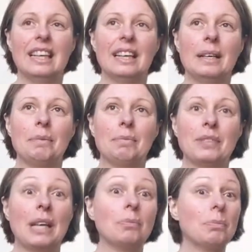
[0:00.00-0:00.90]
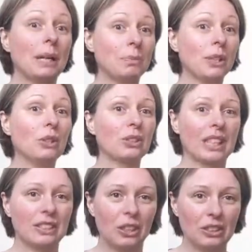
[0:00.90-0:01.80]
and maybe look
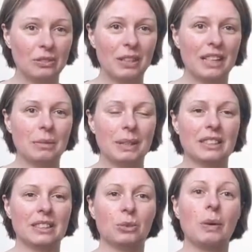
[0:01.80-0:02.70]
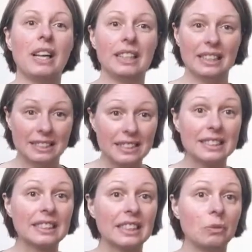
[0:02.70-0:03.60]
at your environment as well and
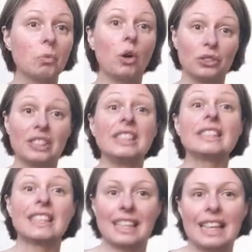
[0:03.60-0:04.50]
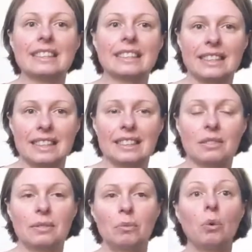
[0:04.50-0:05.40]
see what needs cleansing,
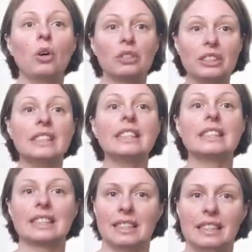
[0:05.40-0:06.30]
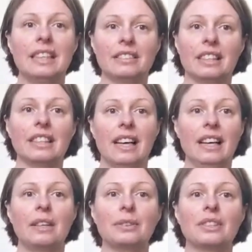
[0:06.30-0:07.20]
what needs clearing
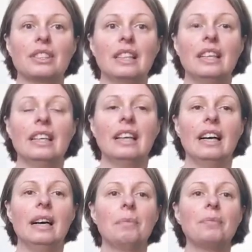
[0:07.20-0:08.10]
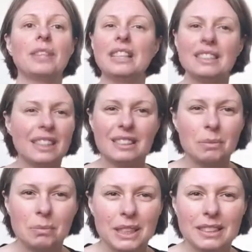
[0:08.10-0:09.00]
out. It
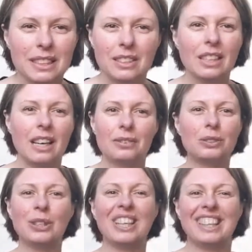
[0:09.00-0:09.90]
doesn't mean that you have to